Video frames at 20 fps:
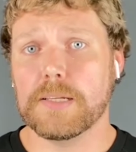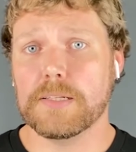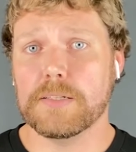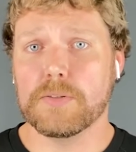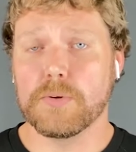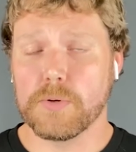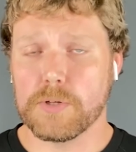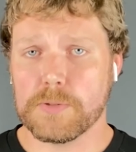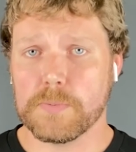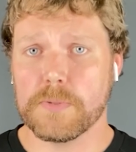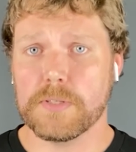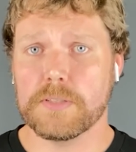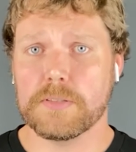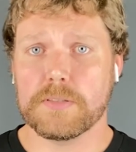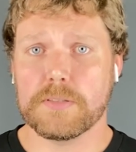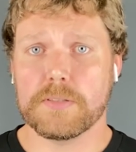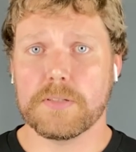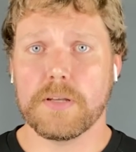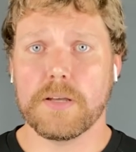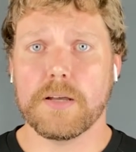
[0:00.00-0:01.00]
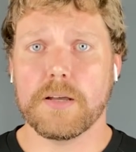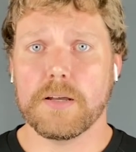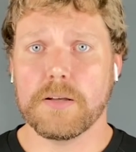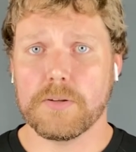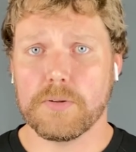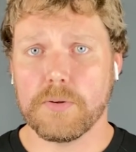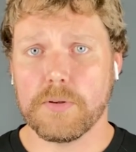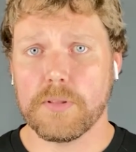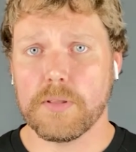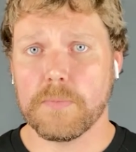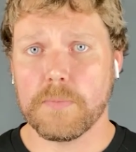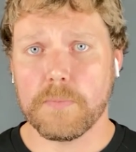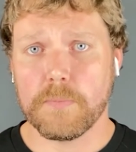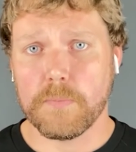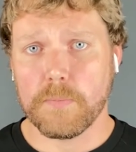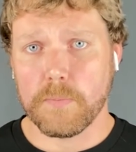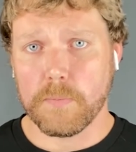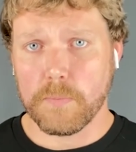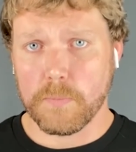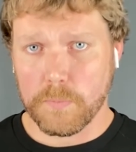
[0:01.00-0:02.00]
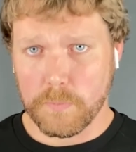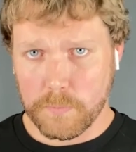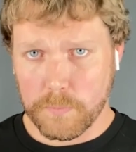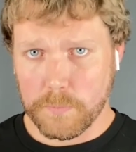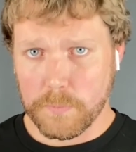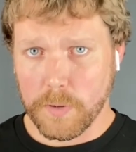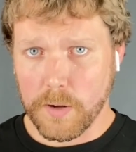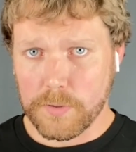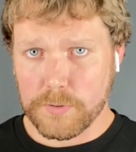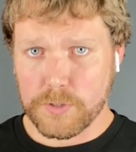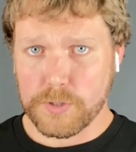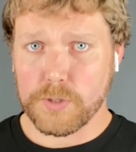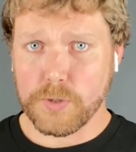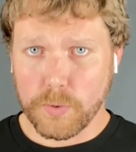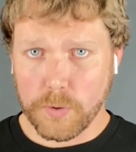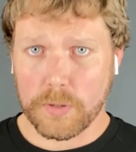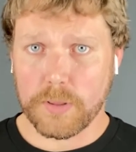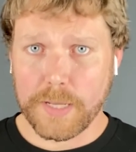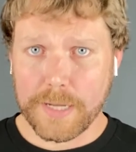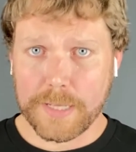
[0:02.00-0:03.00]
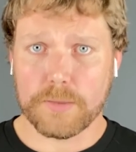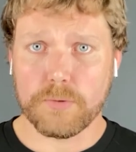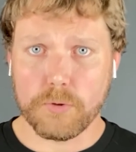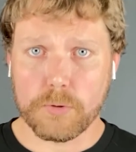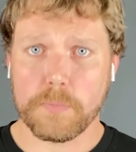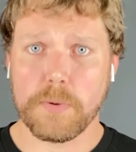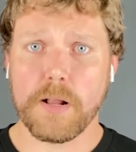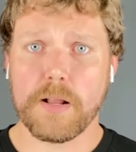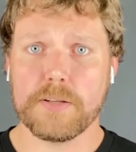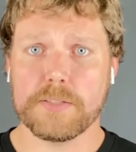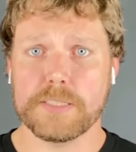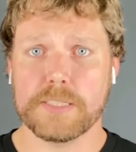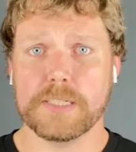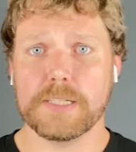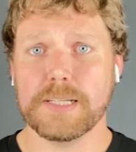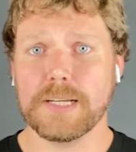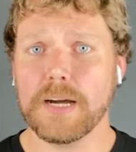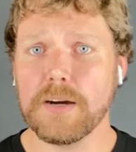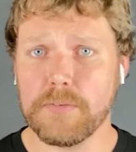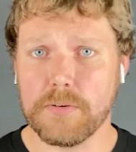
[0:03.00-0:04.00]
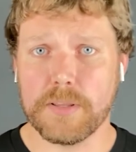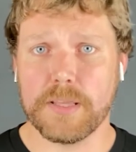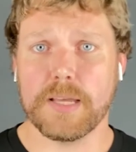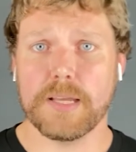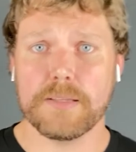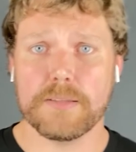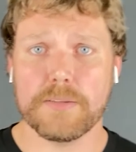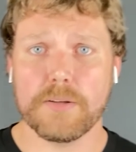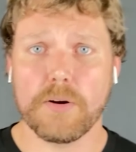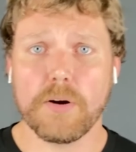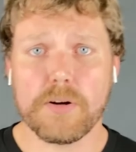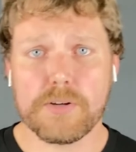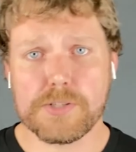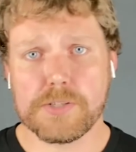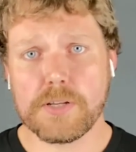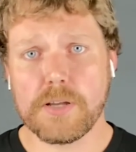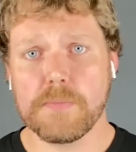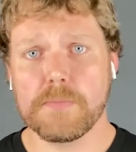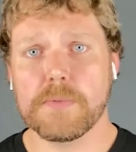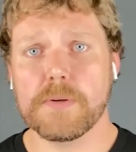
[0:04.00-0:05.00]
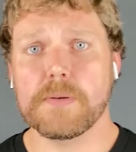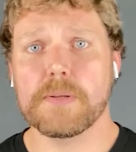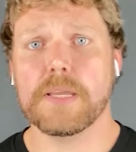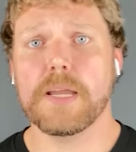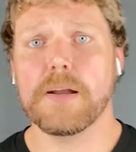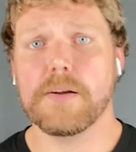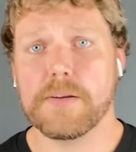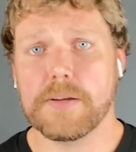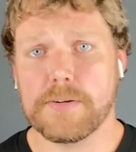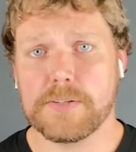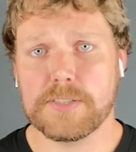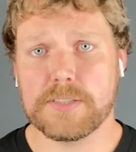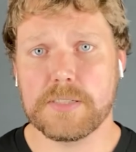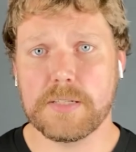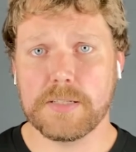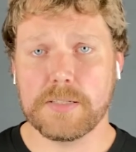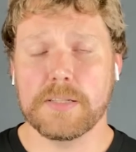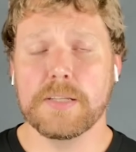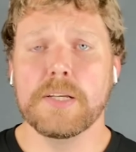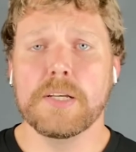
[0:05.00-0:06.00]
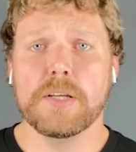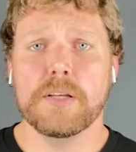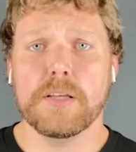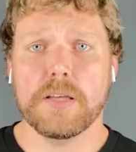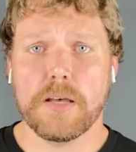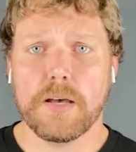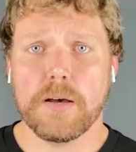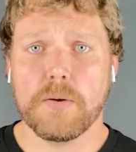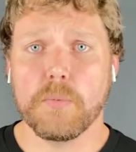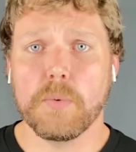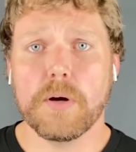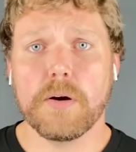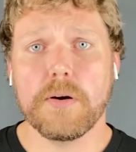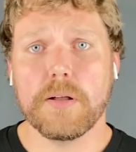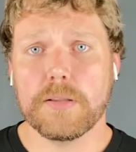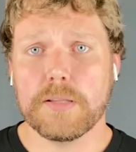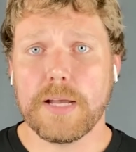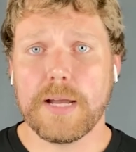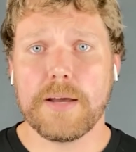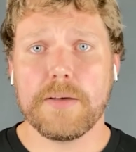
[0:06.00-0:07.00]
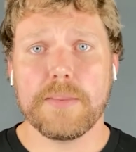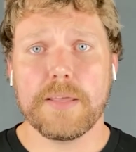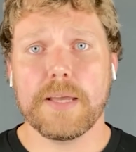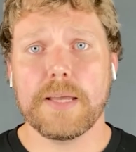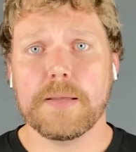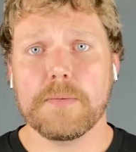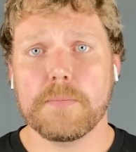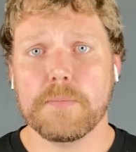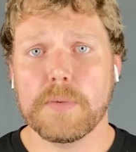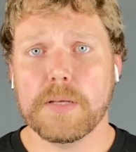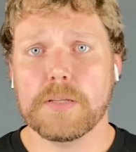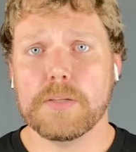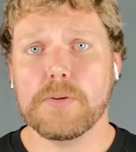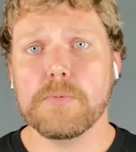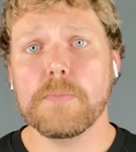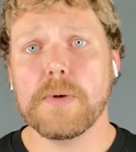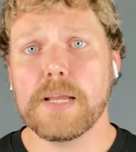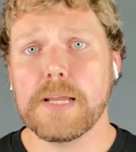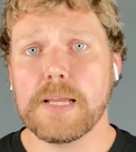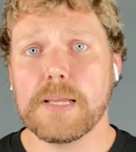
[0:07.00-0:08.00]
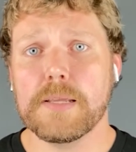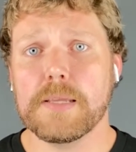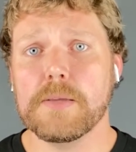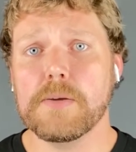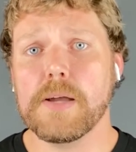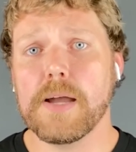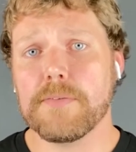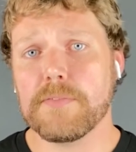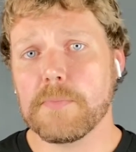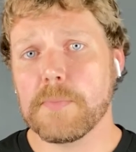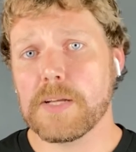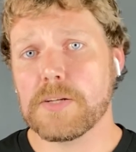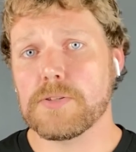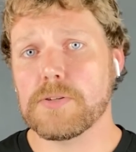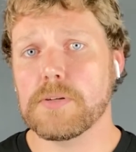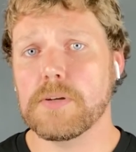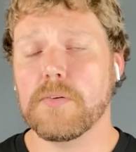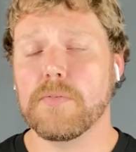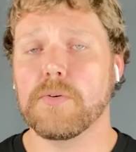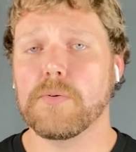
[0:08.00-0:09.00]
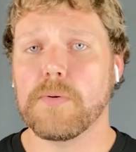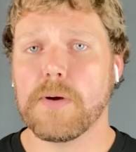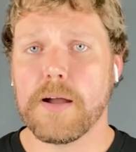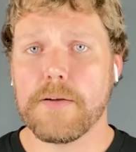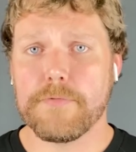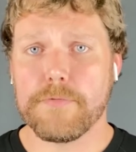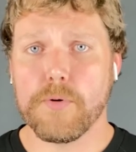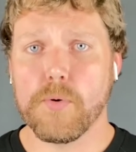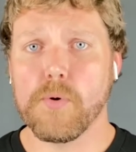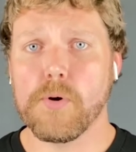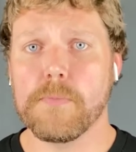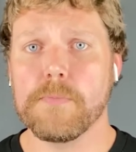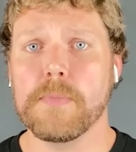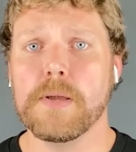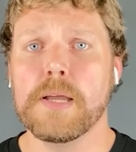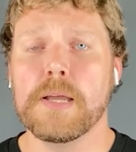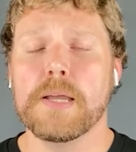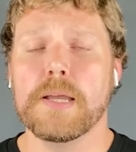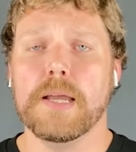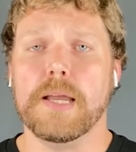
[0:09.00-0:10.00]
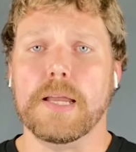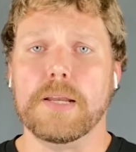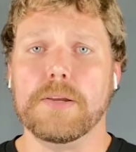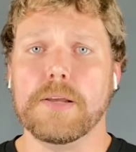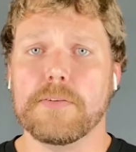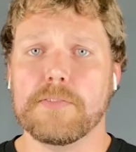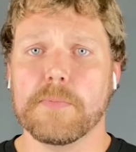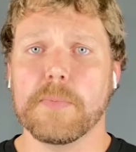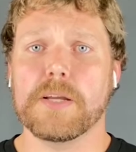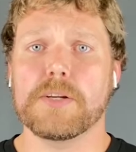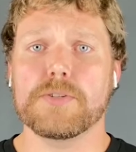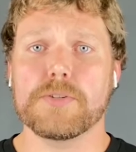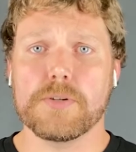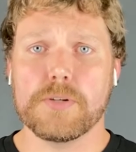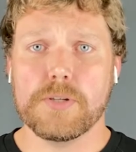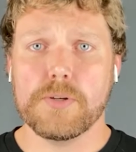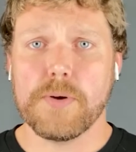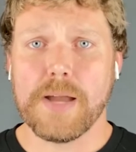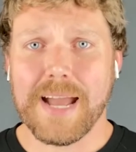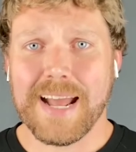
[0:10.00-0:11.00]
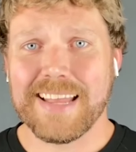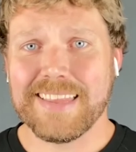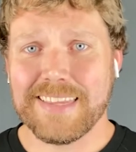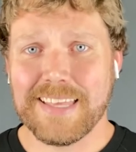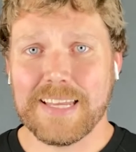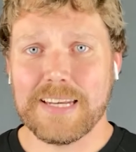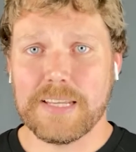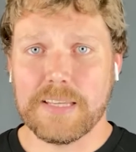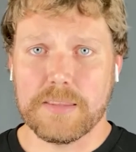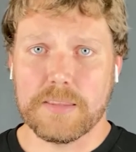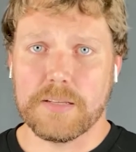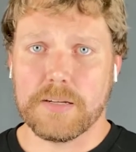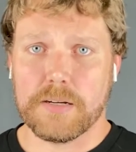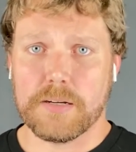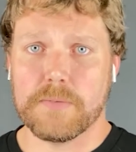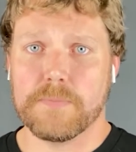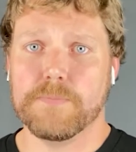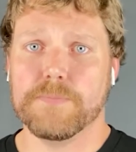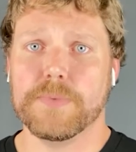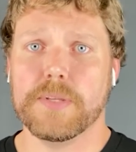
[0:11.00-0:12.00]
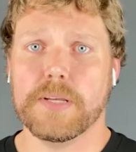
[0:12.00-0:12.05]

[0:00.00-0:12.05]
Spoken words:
endorsements on your landlord policy to cover that. There are some carriers that will allow that, but you have to make sure you have the right form, and you have to make sure you add that in there.